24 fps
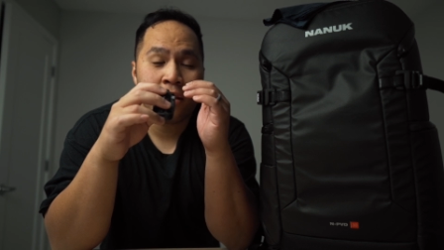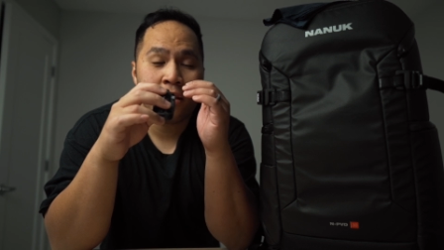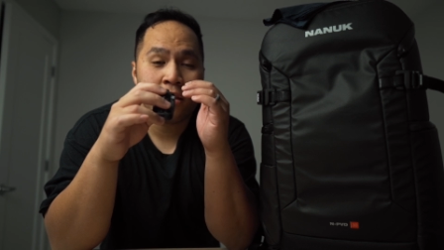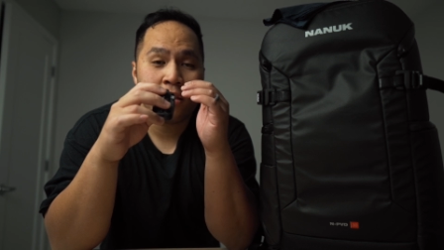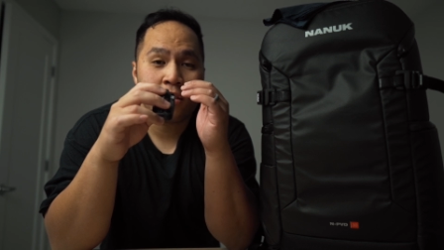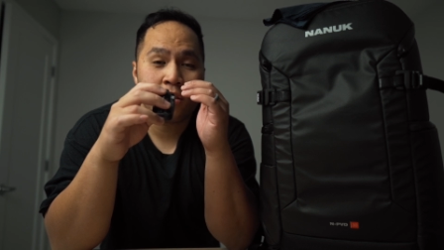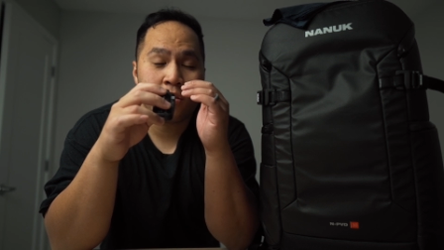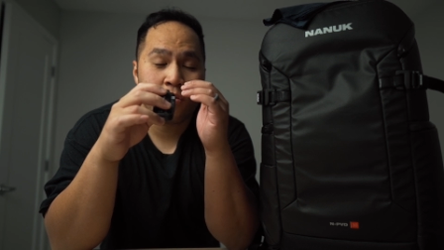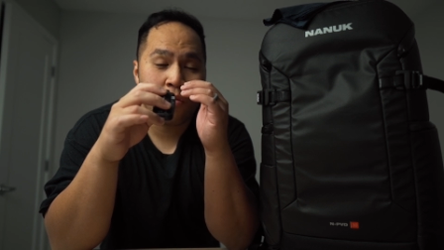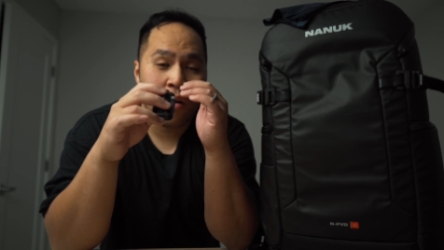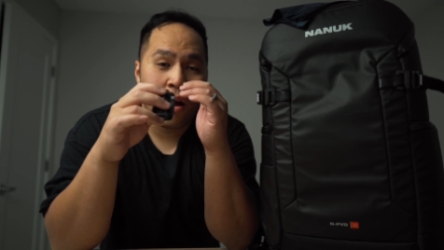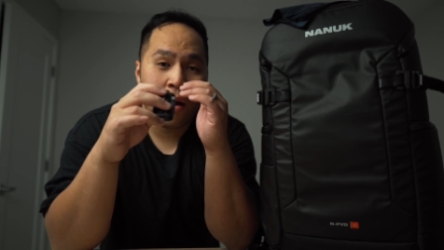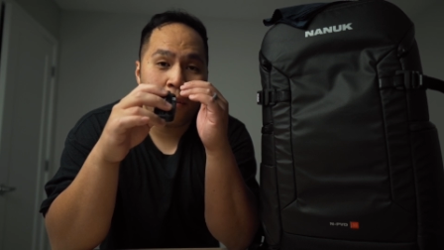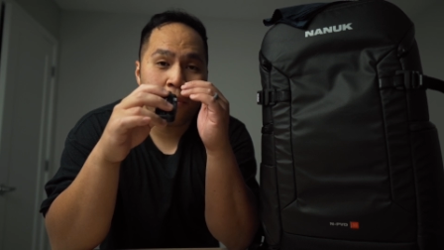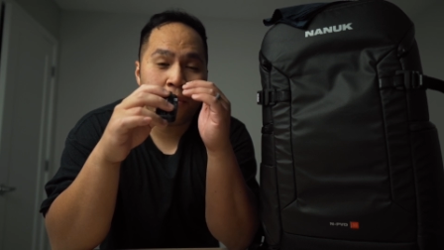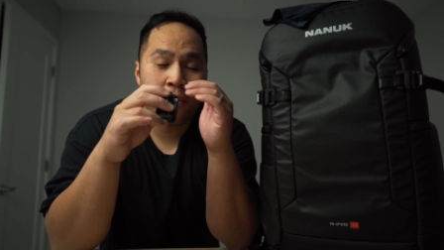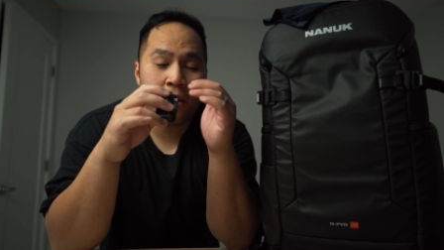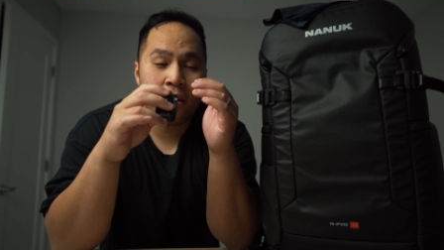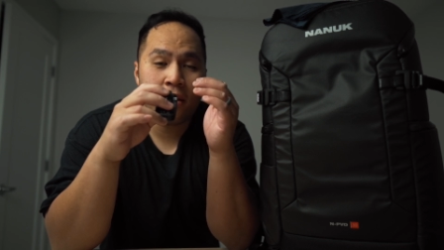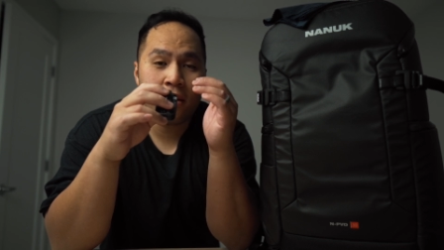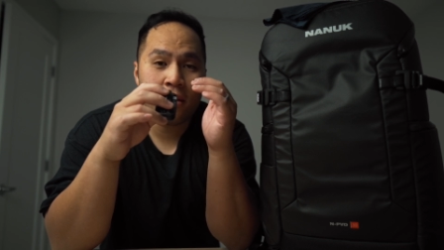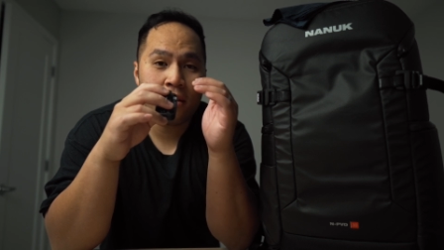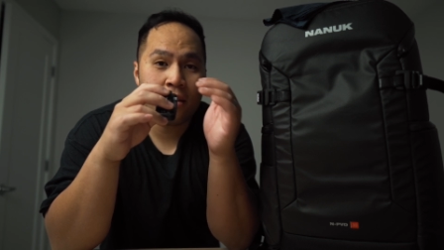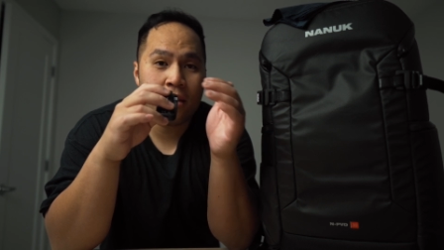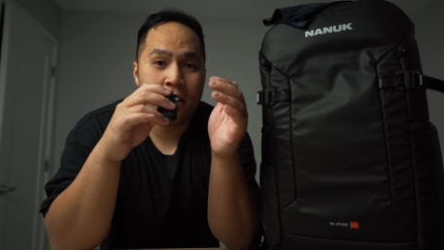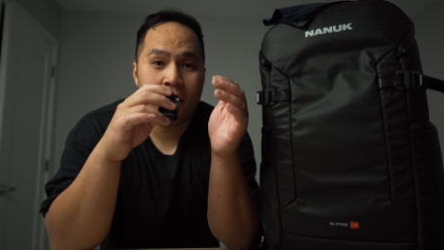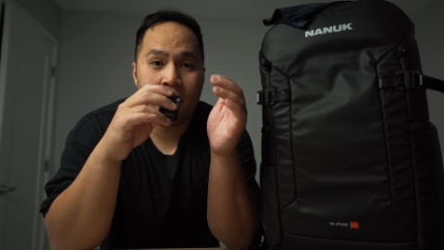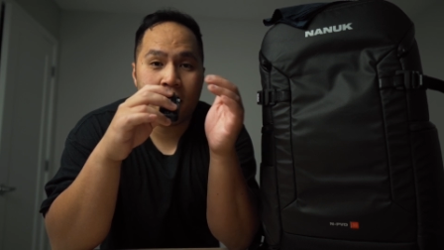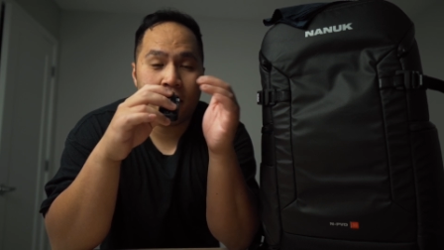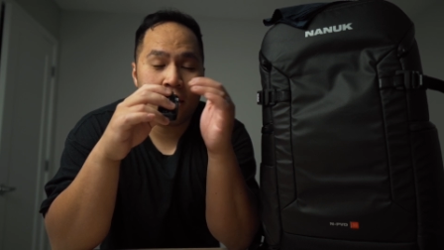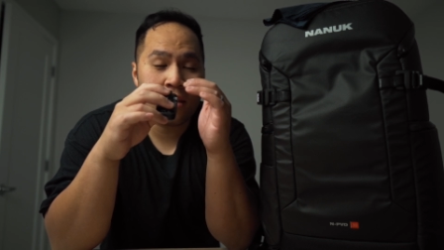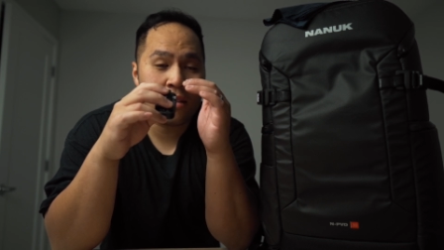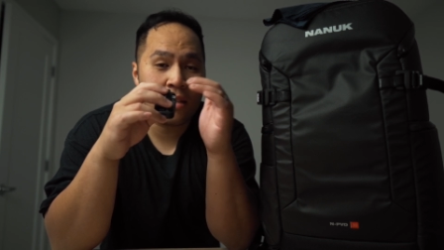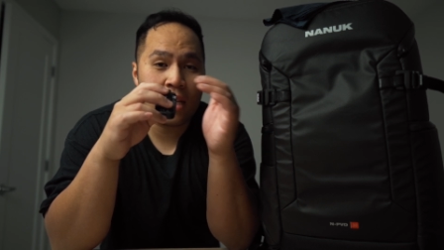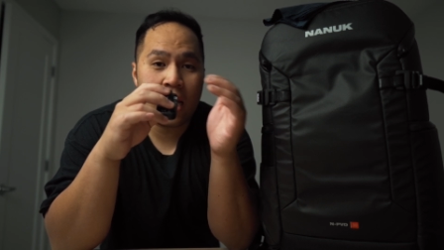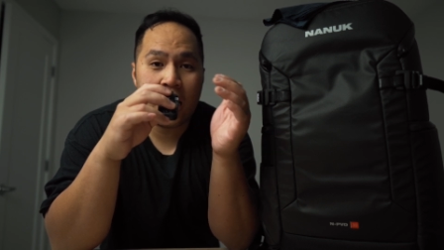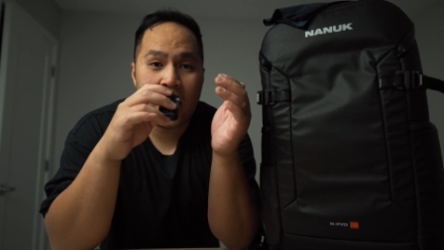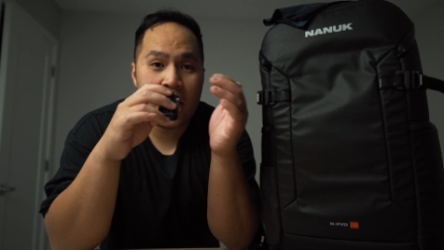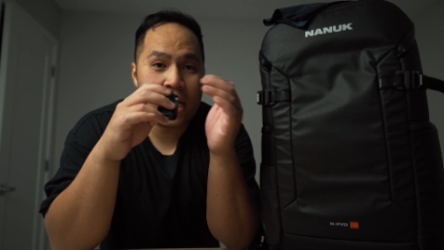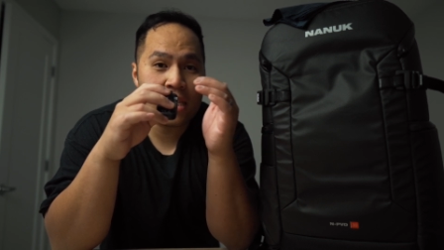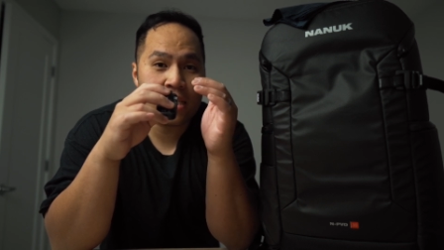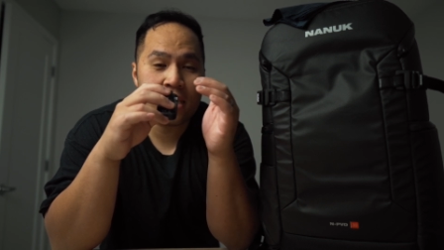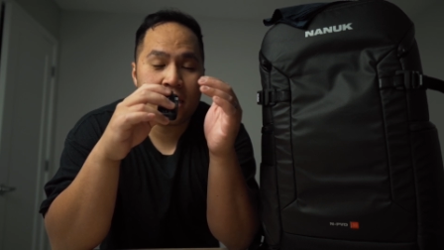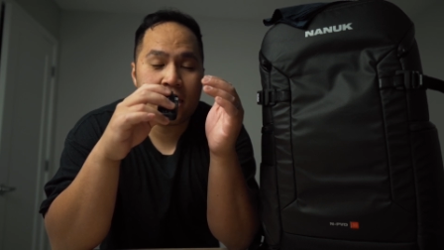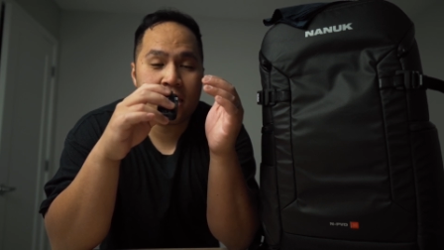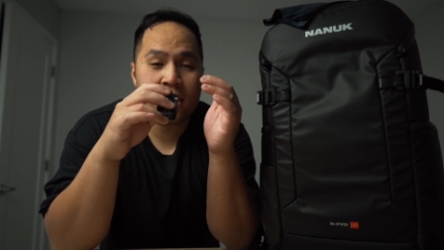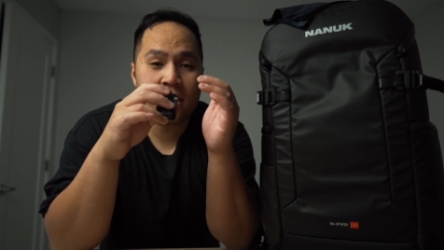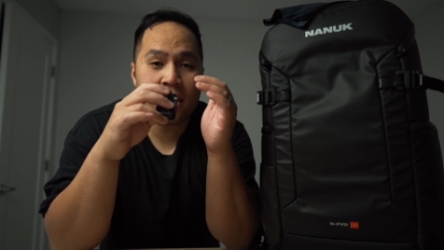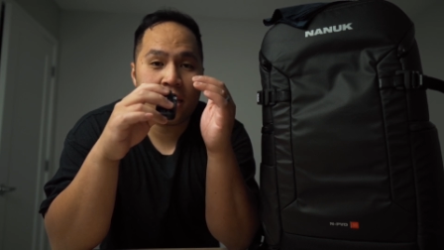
swap the lenses,